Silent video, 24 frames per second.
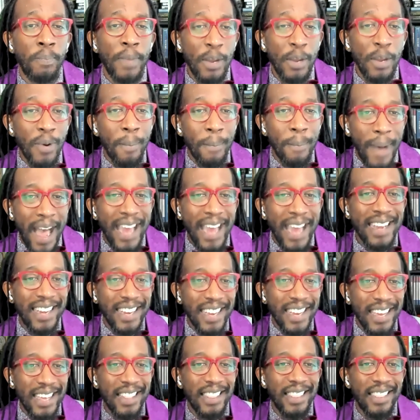be
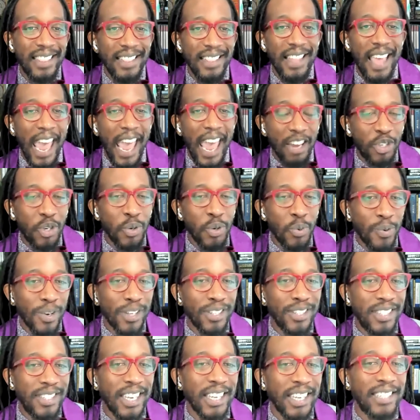reminded as you
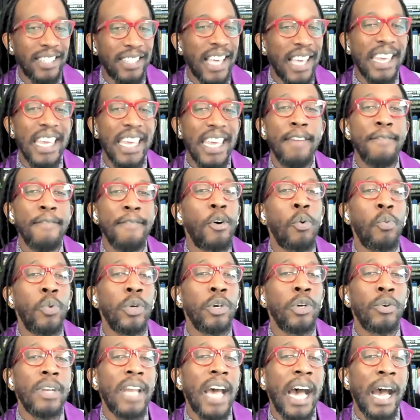resist that evil
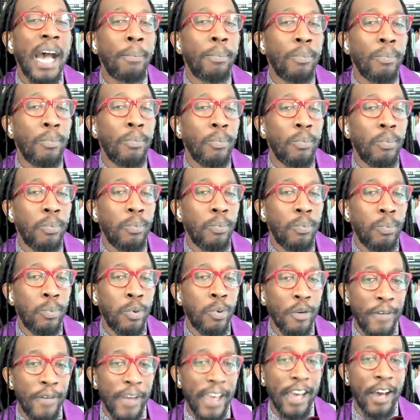will not
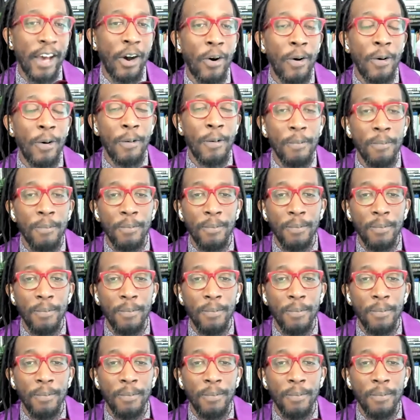prevail.